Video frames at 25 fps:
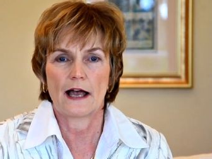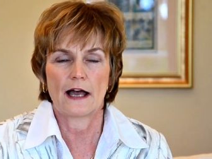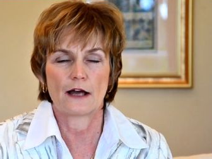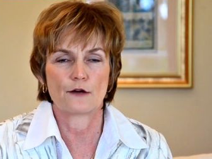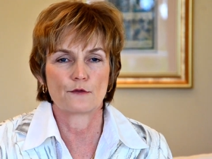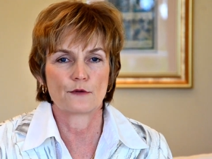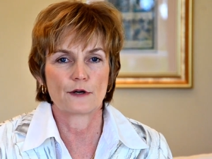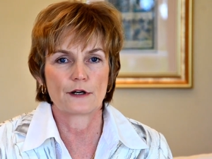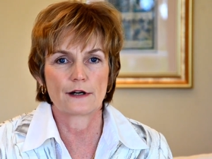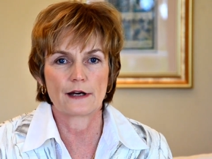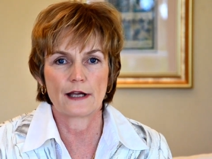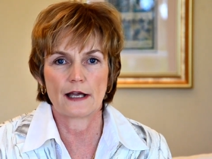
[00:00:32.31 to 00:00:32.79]

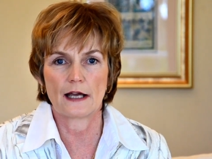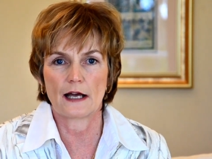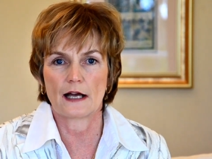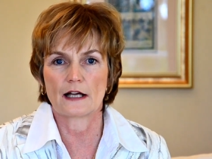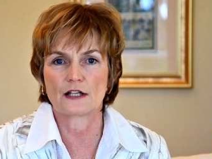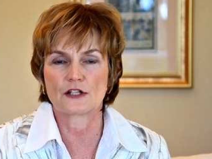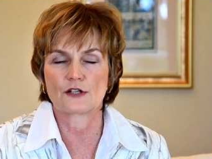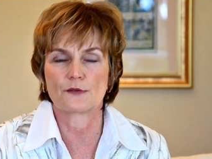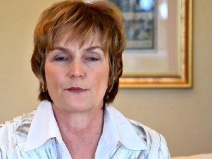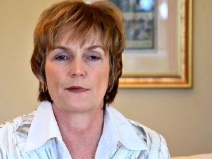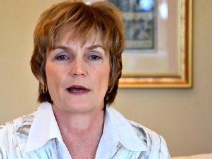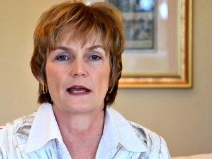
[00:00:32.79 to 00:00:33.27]
and we're
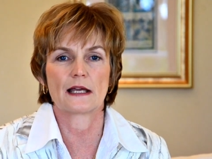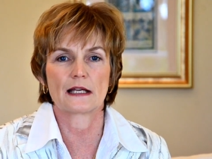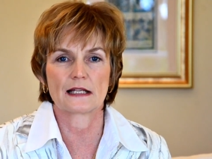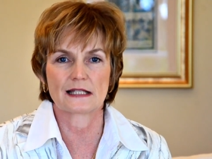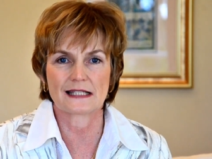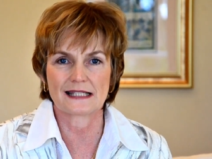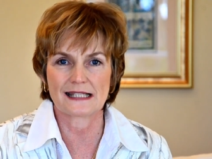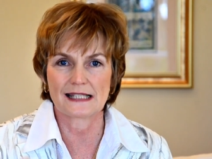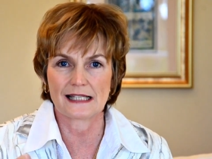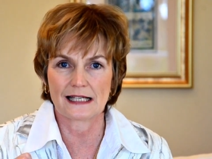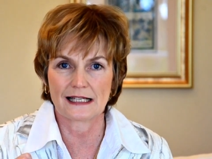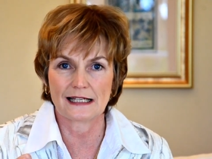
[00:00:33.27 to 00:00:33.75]
here to
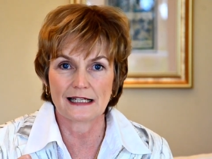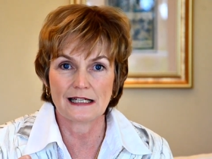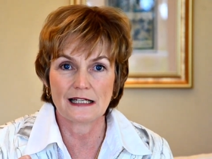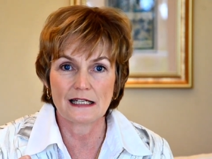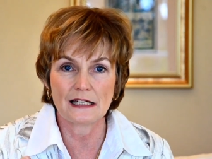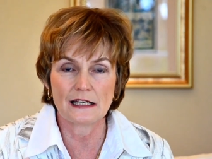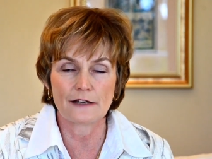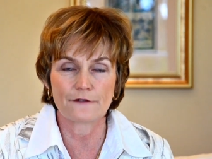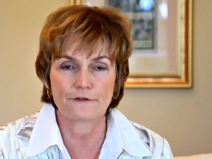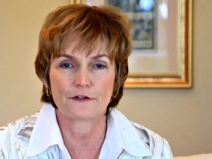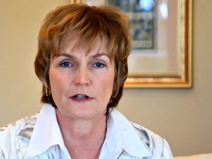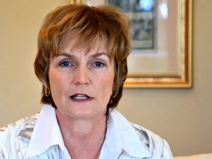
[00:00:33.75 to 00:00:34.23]
make a
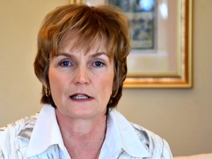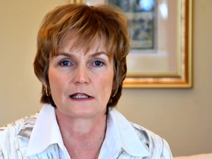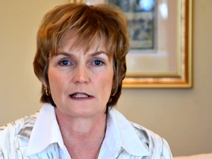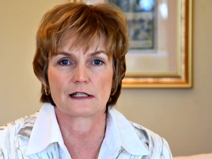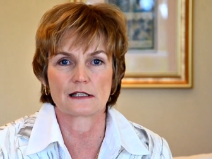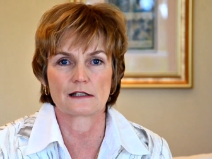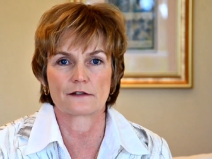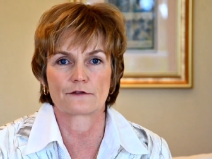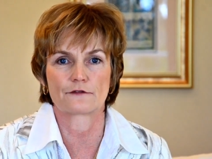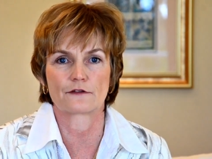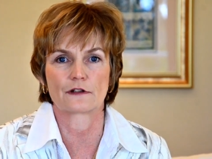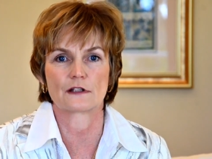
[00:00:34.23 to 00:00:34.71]

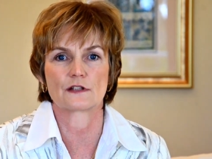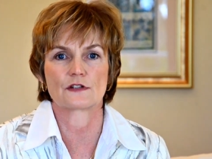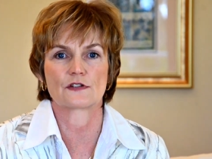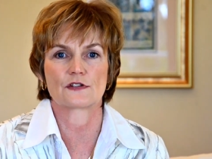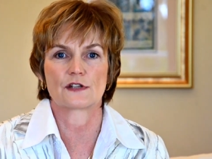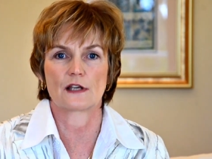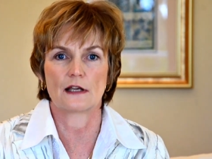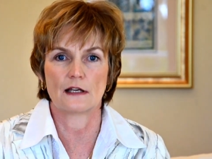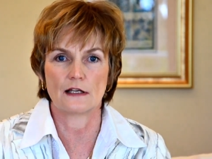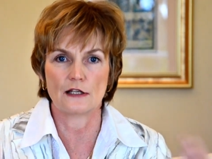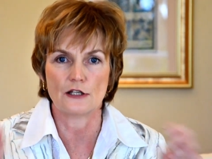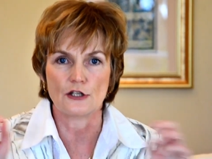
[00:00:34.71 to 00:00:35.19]
significant
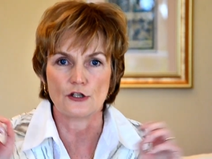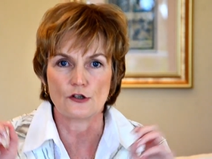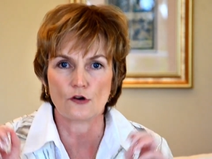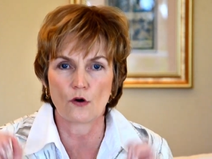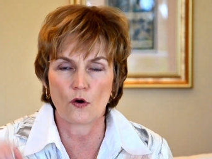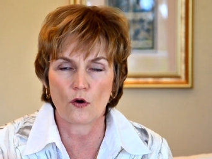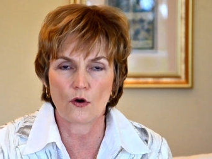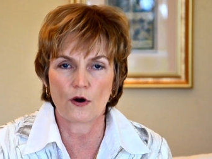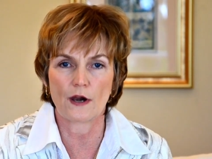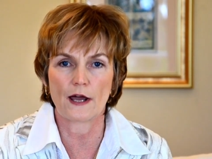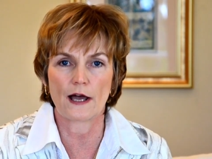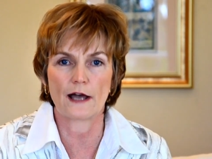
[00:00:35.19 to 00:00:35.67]
difference in
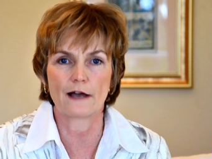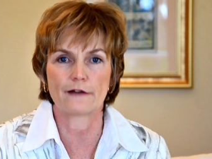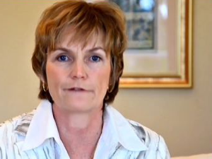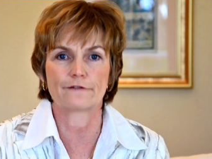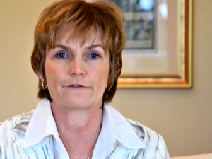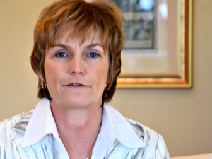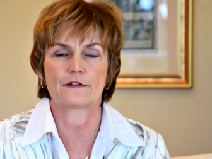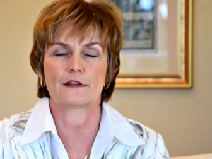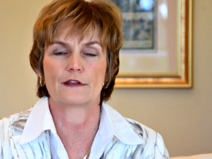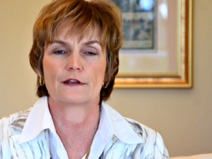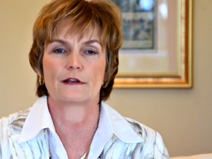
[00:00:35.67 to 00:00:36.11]
your life,